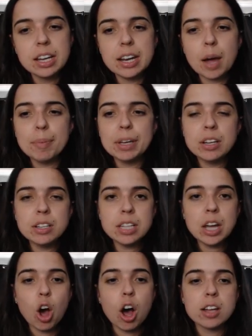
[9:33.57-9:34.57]
Now, because they
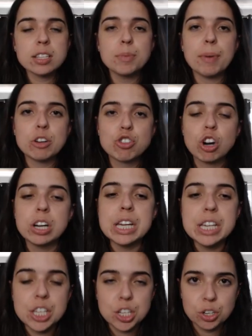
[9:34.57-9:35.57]
asked about trolley
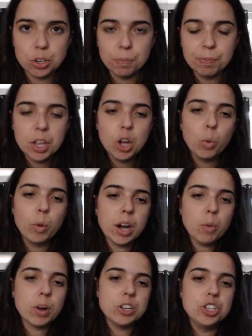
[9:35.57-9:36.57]
Q, what
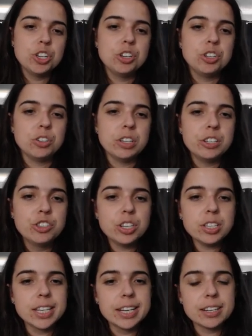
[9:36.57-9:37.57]
I want you to do is
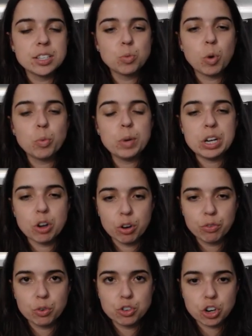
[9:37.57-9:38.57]
just list what we know
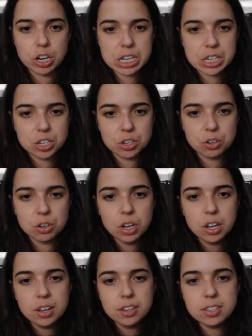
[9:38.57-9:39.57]
for trolley Q.
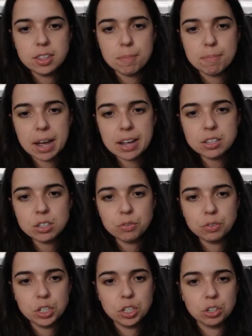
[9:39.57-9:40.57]
So the mass
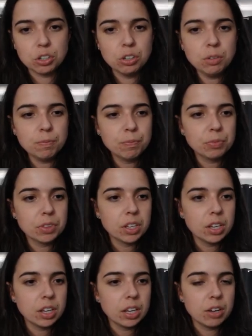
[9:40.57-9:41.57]
of Q,
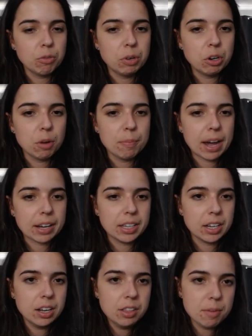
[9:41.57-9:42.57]
if we go back
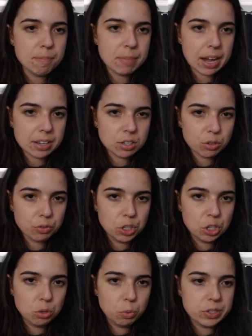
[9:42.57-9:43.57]
here, the mass of
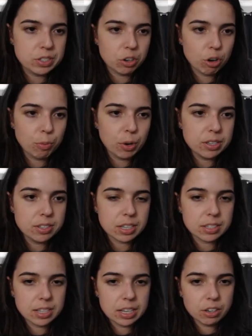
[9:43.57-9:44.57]
Q was zero point
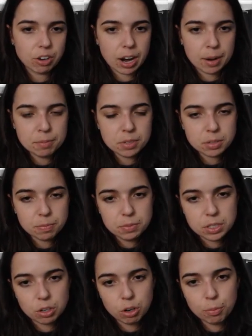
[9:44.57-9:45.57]
six kilograms,
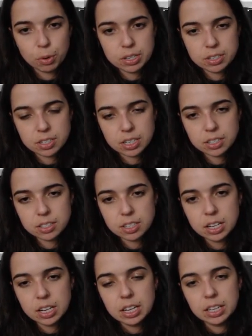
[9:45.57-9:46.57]
zero point six
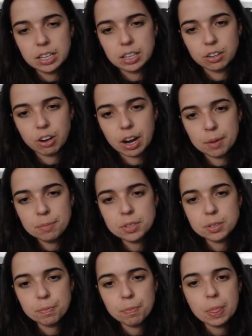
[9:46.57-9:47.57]

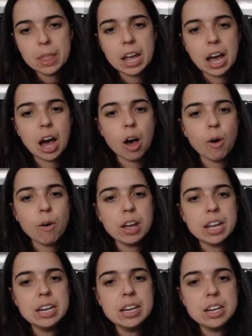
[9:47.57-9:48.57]
kilograms. Our
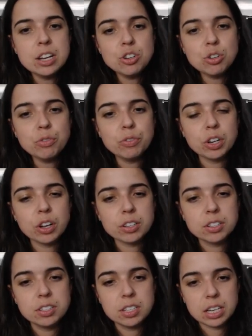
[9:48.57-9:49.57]
initial
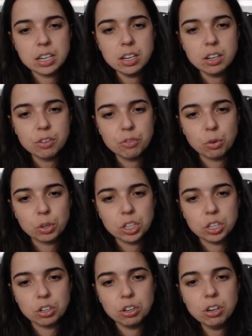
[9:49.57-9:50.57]
velocity for
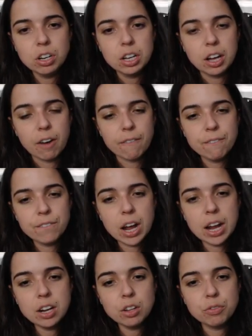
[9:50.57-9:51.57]
Q, our
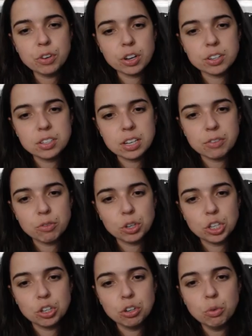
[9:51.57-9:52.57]
final velocity for
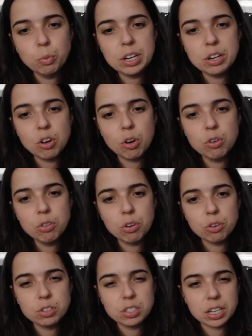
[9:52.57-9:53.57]
Q, we know
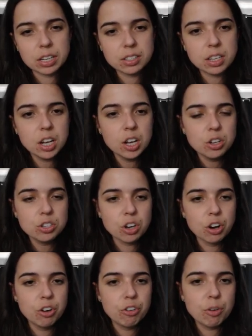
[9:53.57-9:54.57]
those things. So
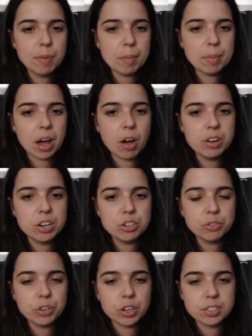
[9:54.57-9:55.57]
remember, our
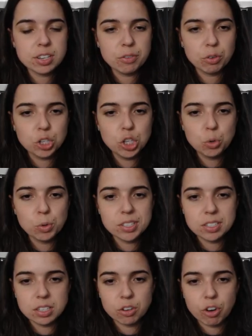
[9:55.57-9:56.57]
initial velocity for Q was
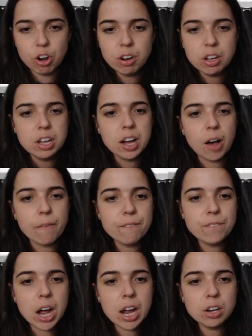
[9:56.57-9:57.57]
zero. Our
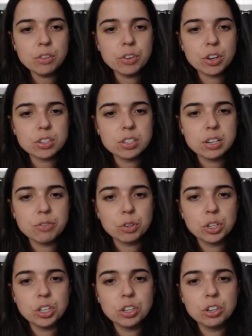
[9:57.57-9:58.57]
final velocity for
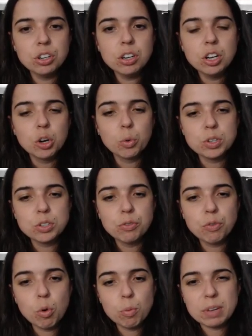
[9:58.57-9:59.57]
Q was
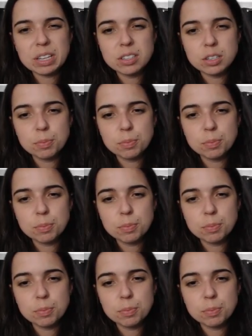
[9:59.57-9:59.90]
four meters